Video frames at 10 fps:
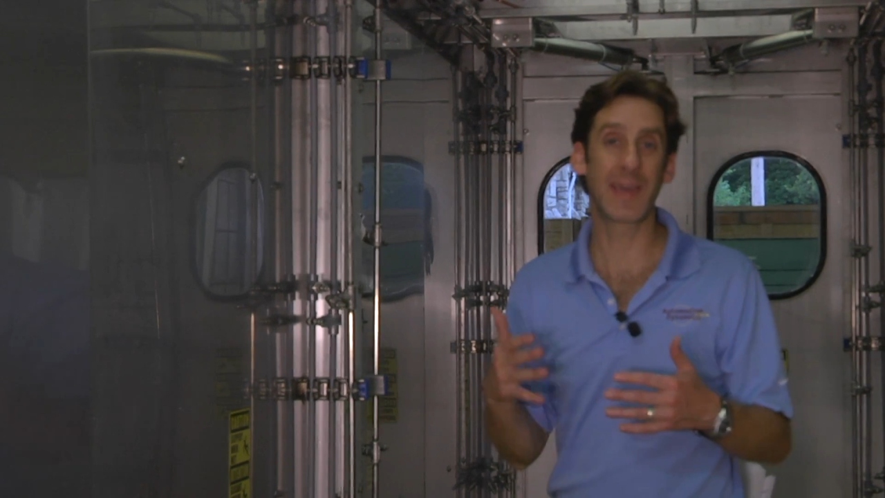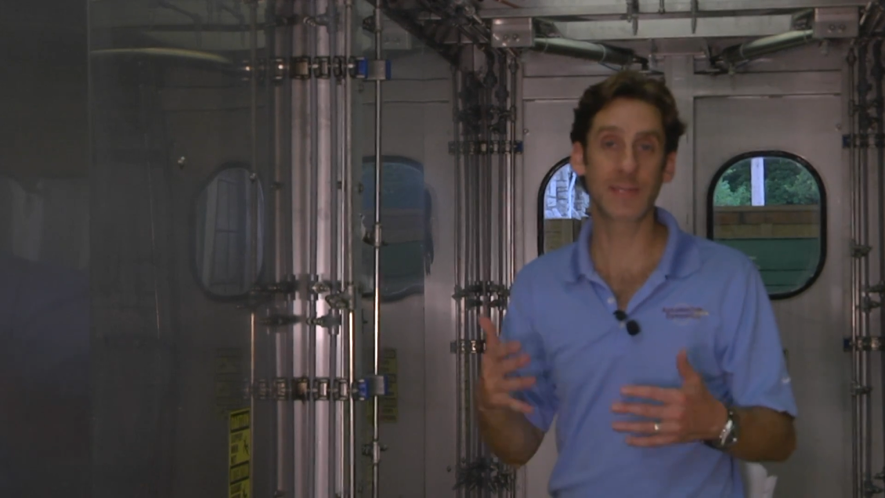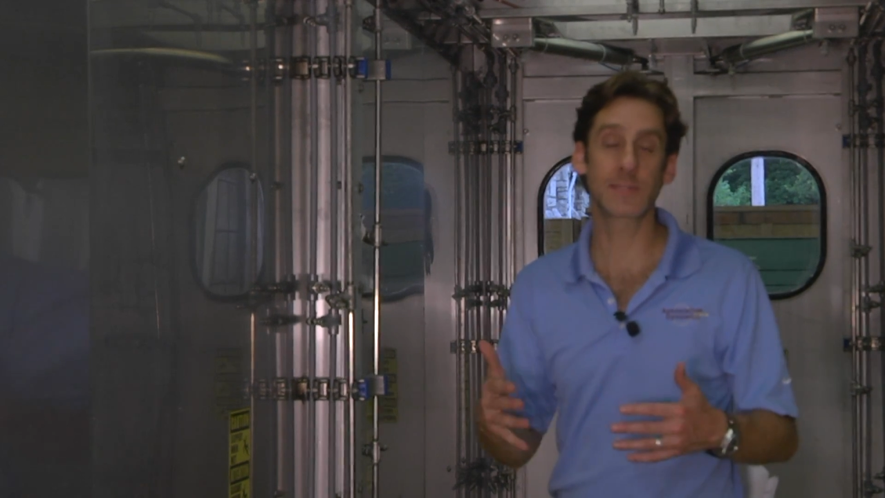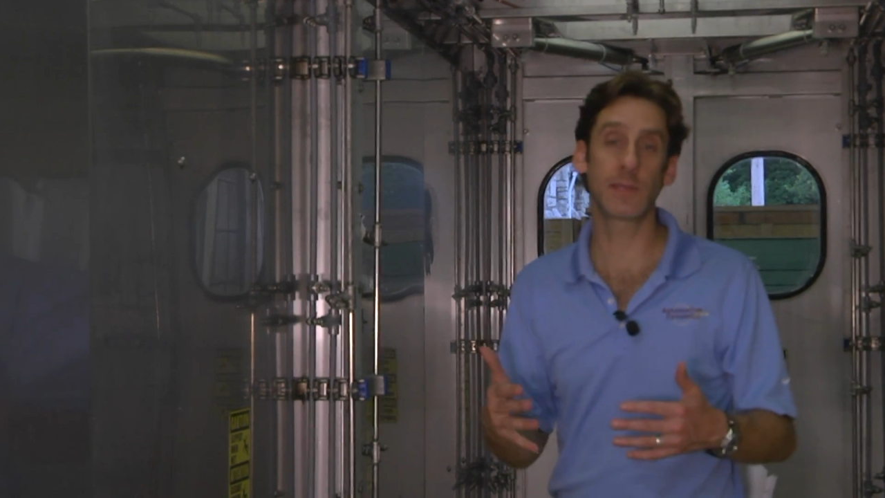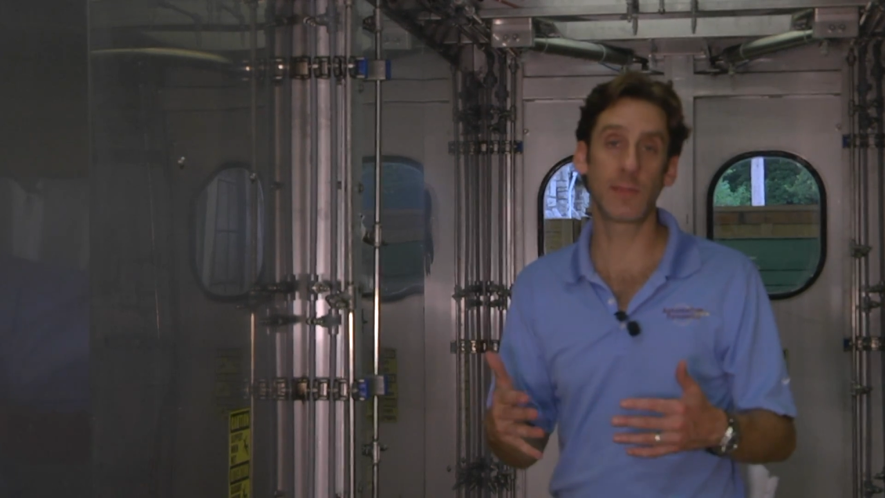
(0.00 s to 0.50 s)

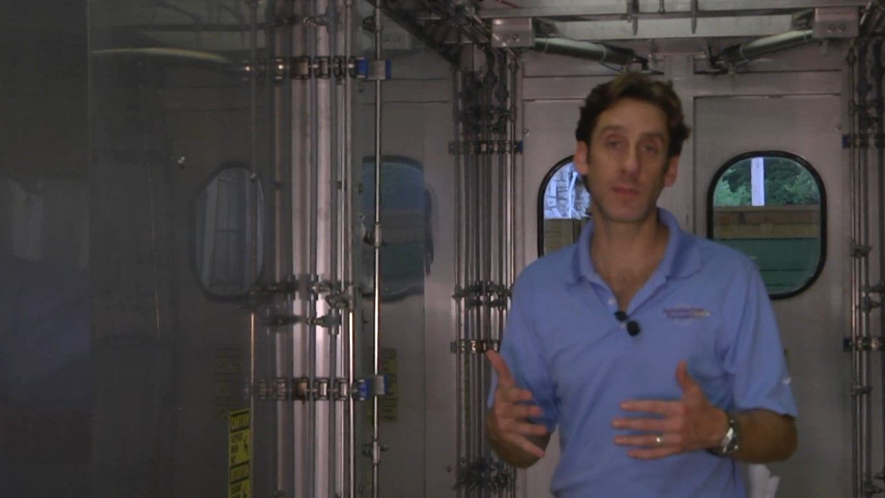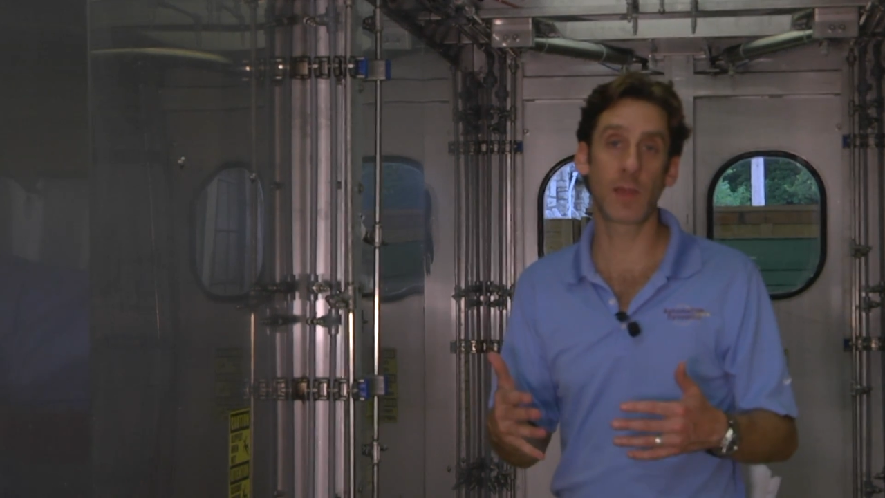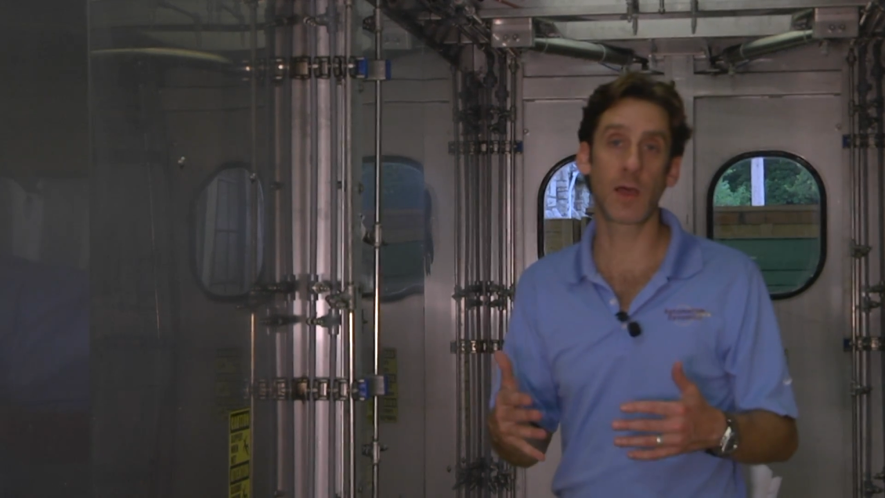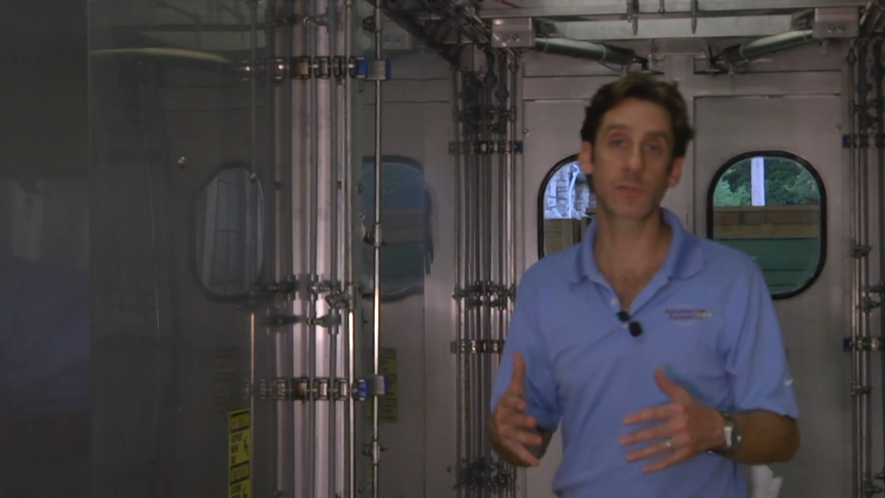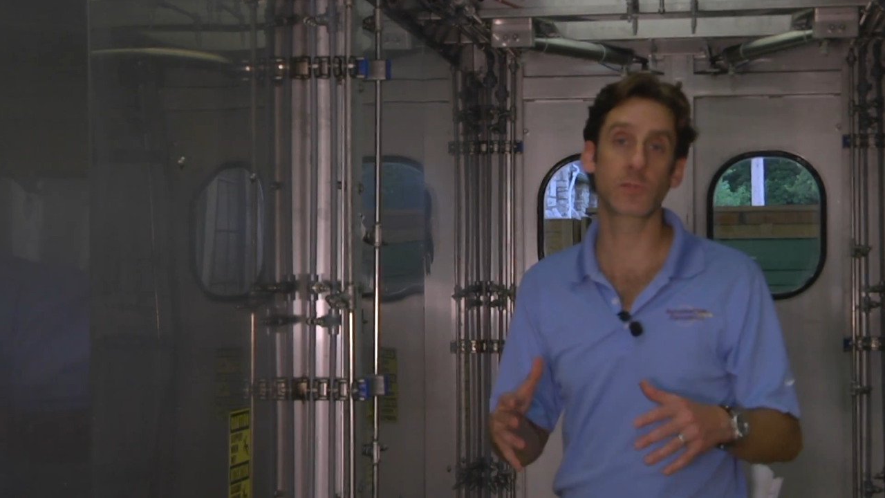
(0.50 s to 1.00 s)
exiting the
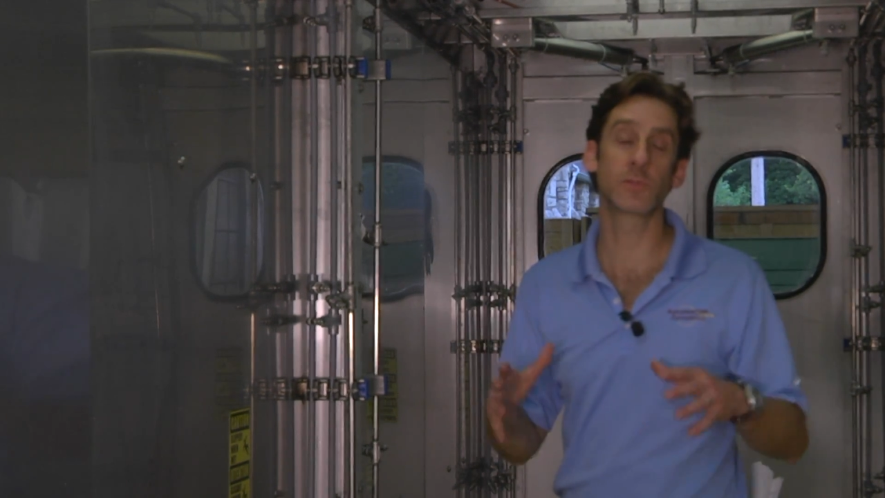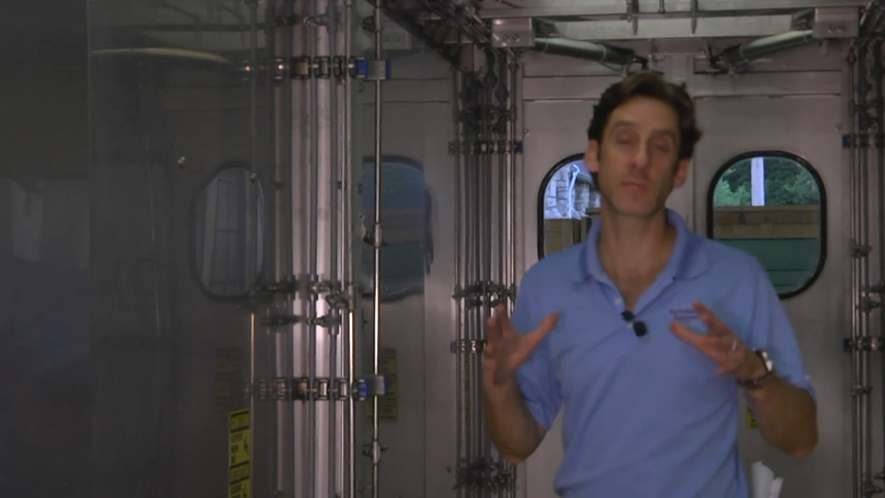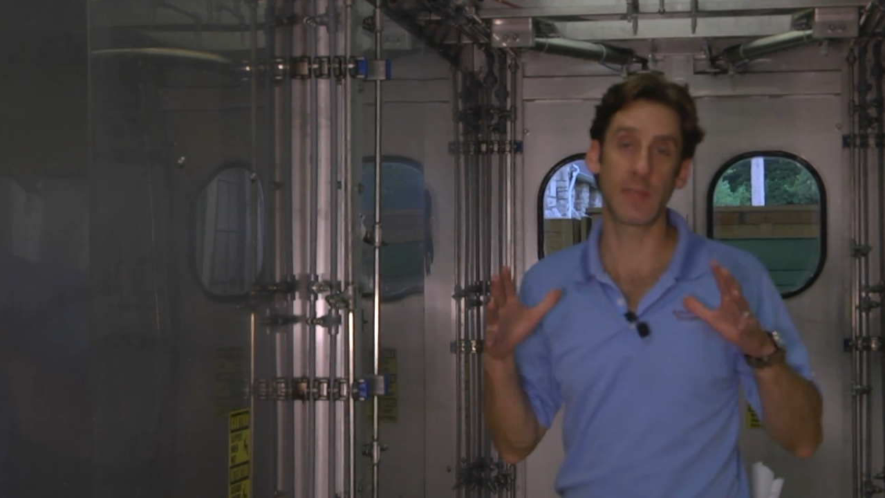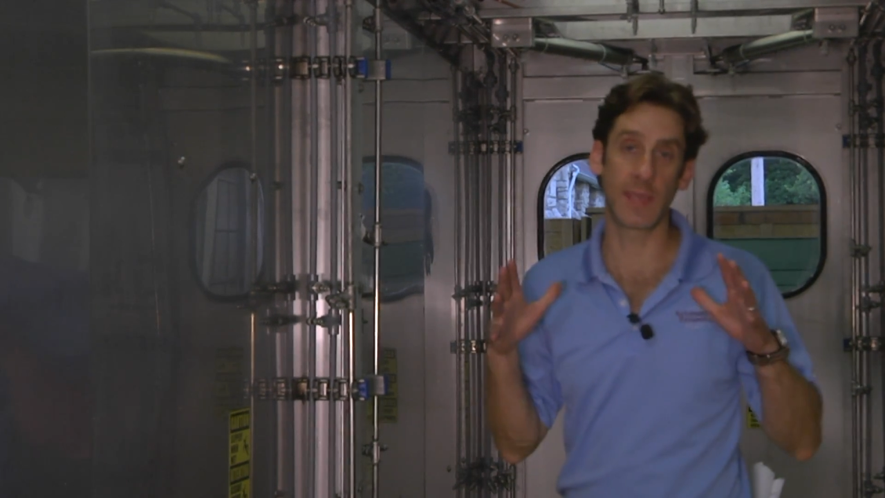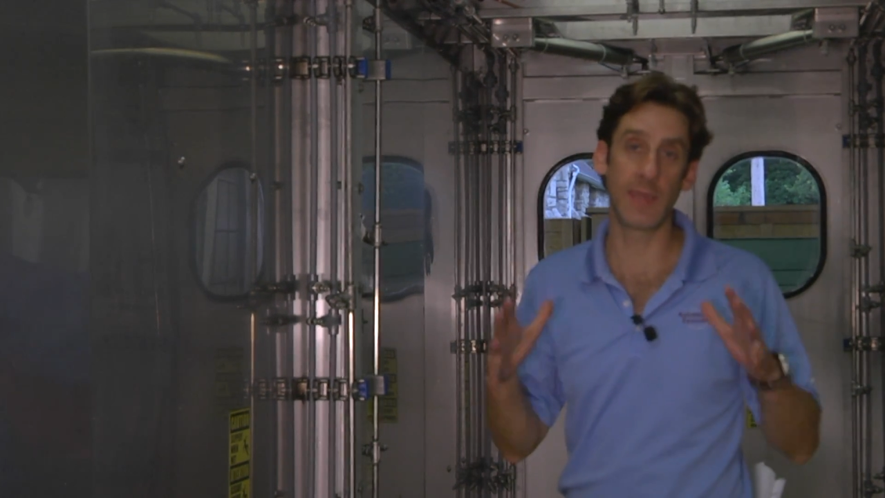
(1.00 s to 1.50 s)

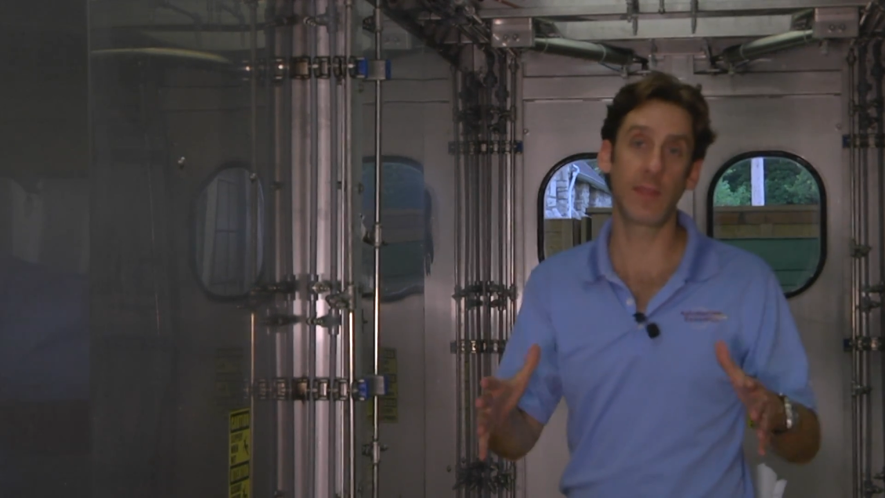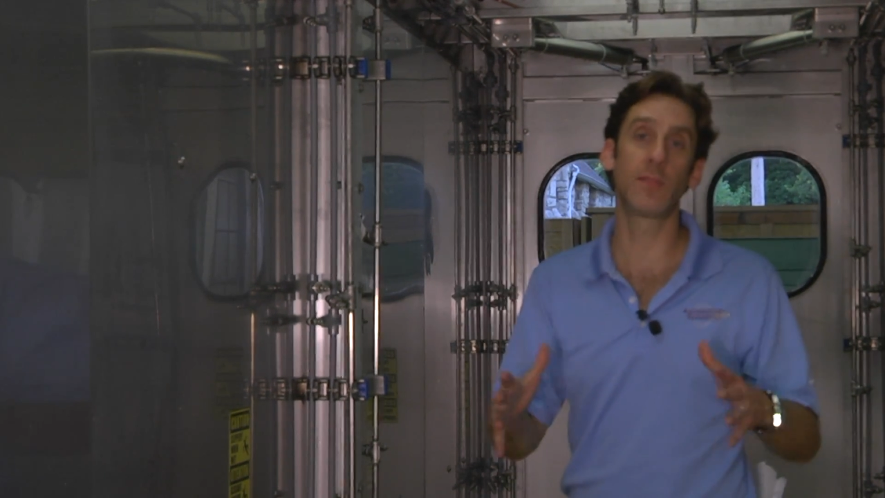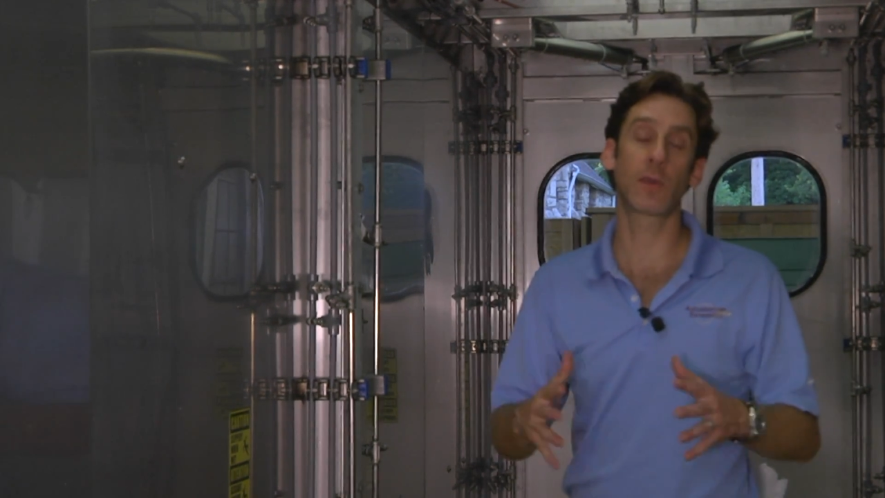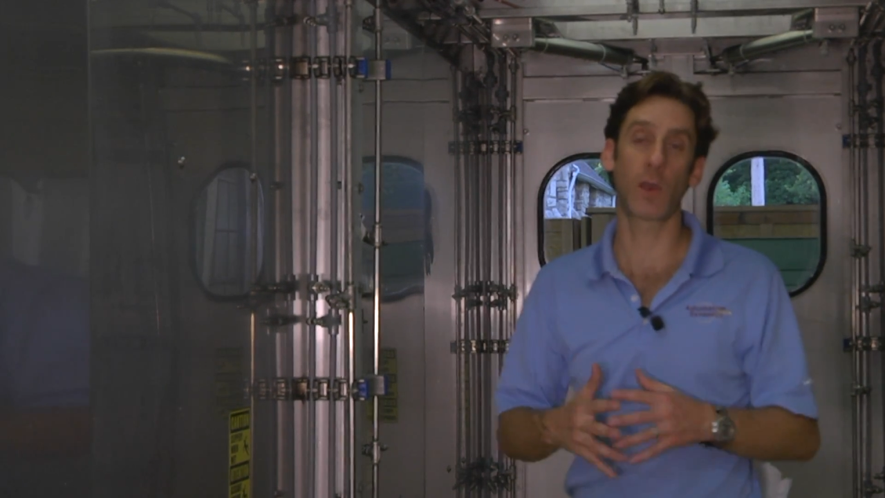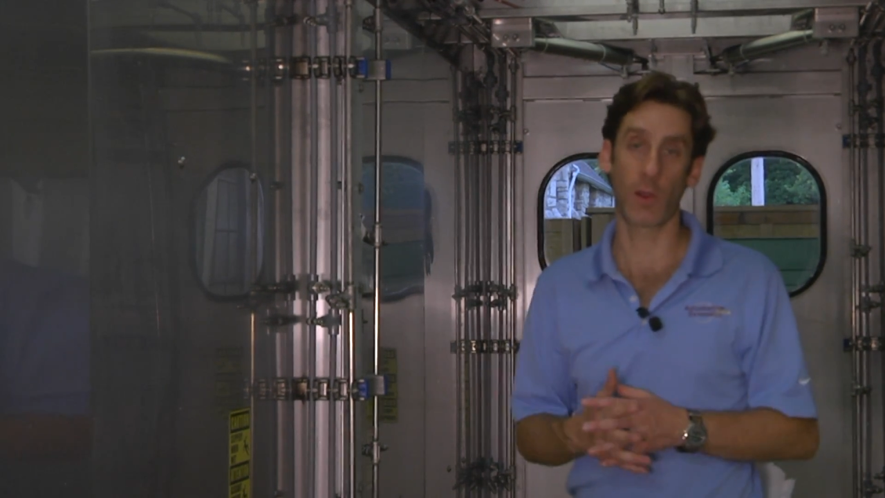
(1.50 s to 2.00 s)
nozzles and
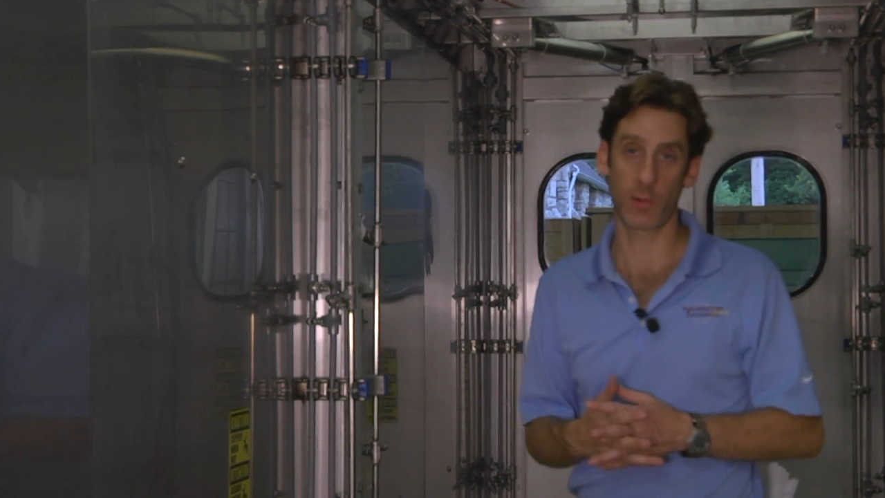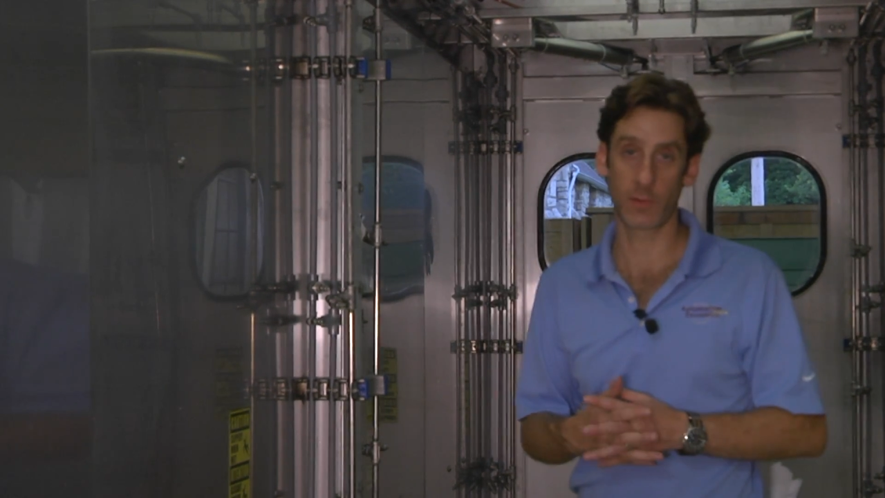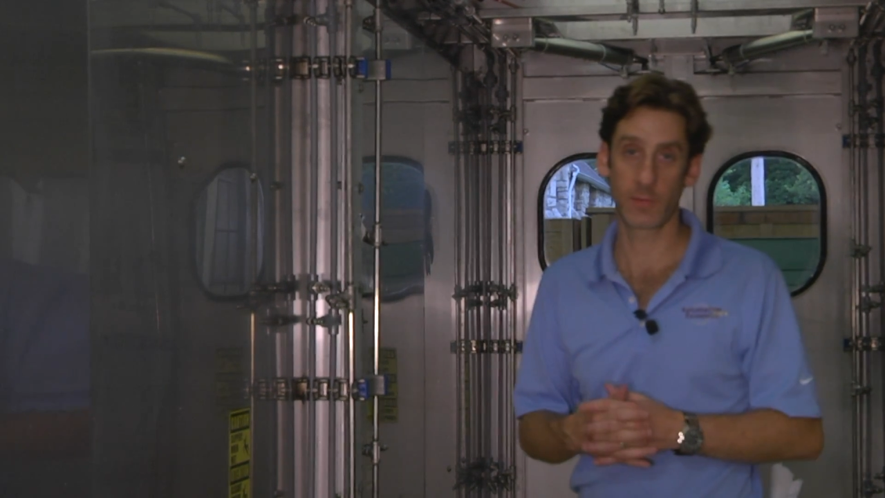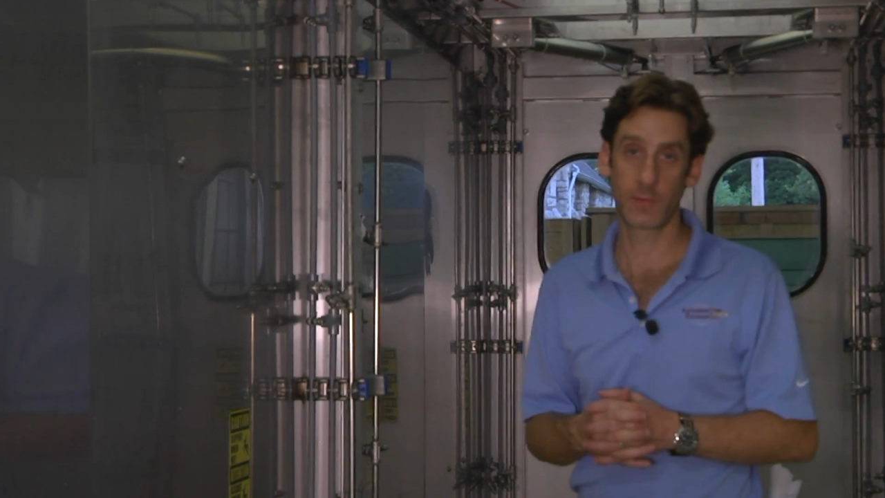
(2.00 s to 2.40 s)
hitting the cart.